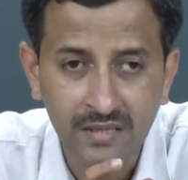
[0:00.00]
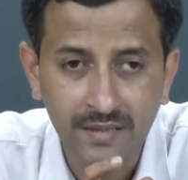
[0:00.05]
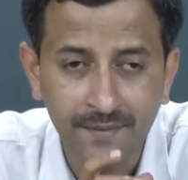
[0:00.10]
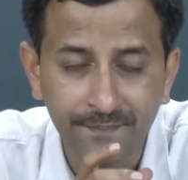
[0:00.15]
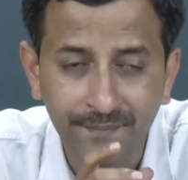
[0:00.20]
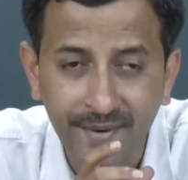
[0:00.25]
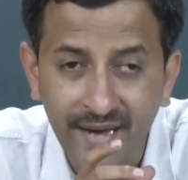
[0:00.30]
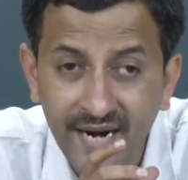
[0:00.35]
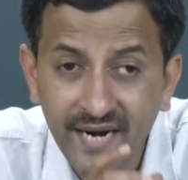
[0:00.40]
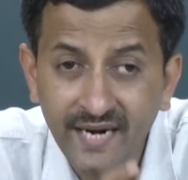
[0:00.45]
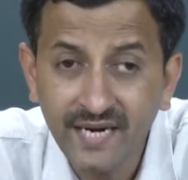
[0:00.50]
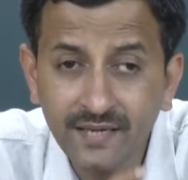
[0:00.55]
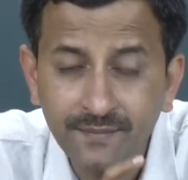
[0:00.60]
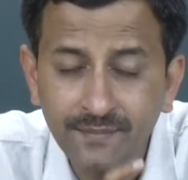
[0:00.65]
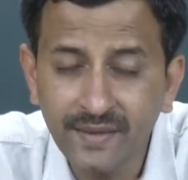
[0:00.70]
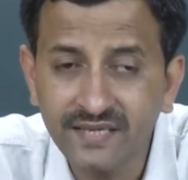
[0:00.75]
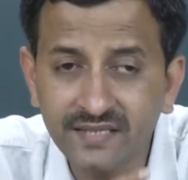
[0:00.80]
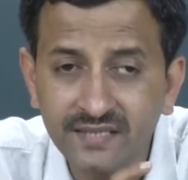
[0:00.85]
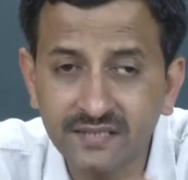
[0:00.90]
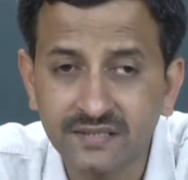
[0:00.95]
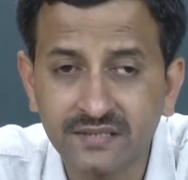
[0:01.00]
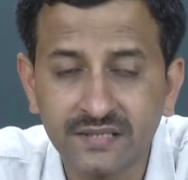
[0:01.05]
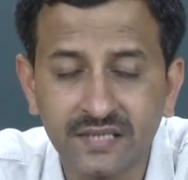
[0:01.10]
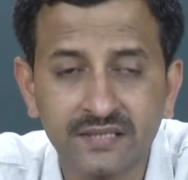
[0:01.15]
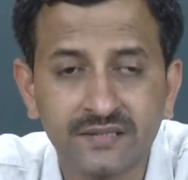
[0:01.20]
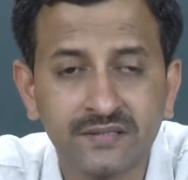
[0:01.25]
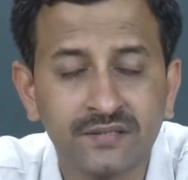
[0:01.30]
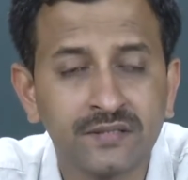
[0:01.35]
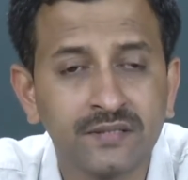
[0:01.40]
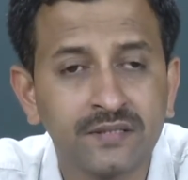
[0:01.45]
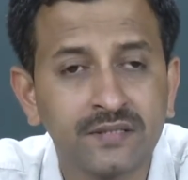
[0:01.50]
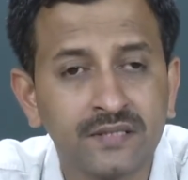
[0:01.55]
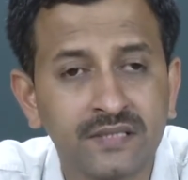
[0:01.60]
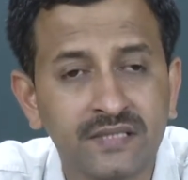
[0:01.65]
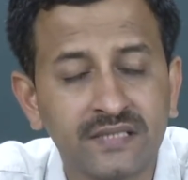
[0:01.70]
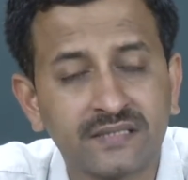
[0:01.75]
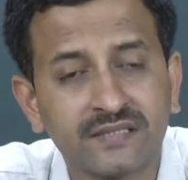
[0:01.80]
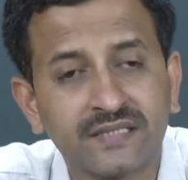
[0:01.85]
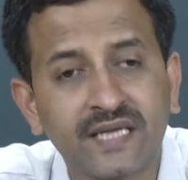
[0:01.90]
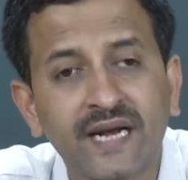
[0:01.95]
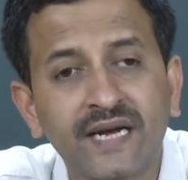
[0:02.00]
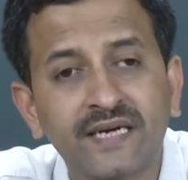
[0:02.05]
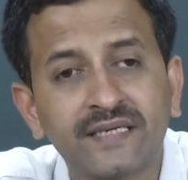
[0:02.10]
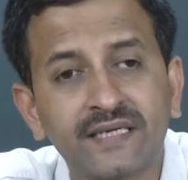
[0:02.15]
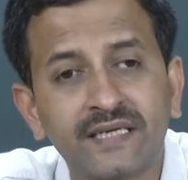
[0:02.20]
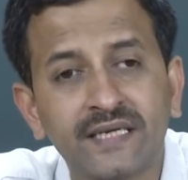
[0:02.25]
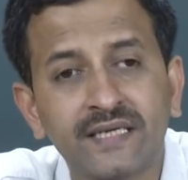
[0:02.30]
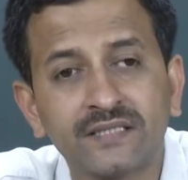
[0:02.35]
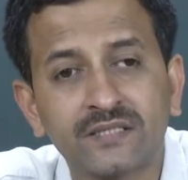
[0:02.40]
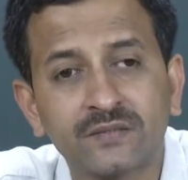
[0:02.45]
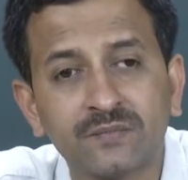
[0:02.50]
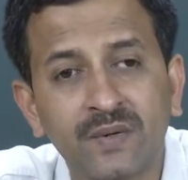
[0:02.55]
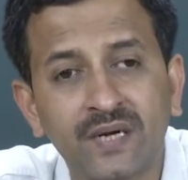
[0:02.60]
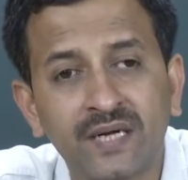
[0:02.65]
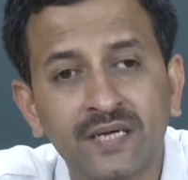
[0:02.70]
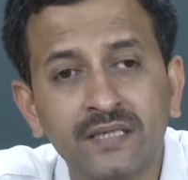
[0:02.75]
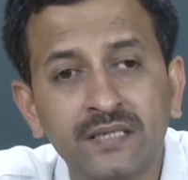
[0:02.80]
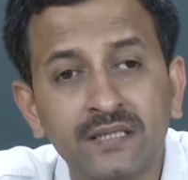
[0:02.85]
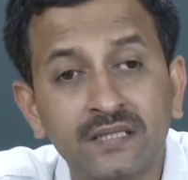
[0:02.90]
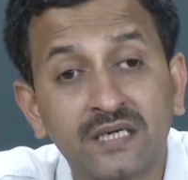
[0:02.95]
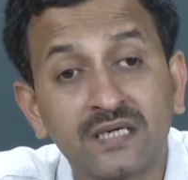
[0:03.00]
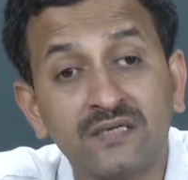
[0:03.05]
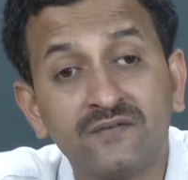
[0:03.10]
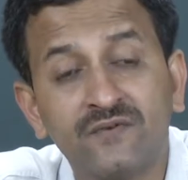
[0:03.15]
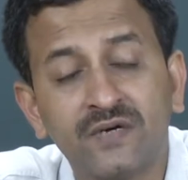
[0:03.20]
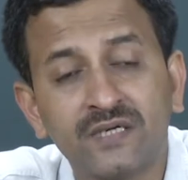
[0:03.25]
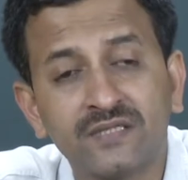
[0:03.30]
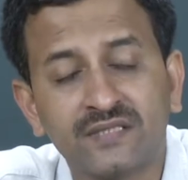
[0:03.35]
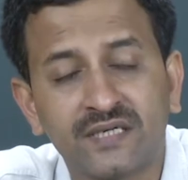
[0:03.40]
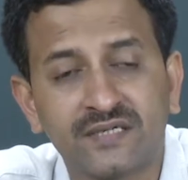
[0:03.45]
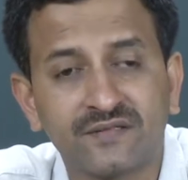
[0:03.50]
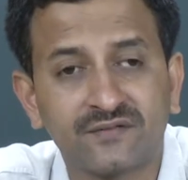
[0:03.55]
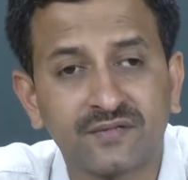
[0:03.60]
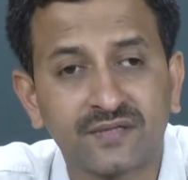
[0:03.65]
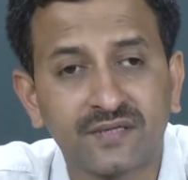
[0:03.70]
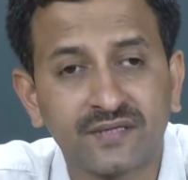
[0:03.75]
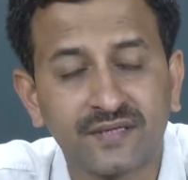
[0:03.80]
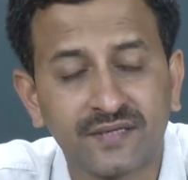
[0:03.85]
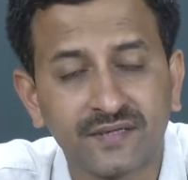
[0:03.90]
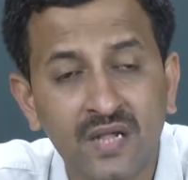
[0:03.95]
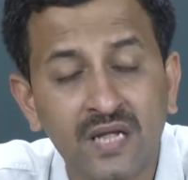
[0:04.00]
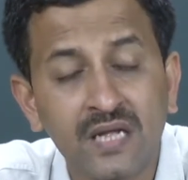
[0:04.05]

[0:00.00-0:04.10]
paradigmatic stage is characterized by convergent thinking.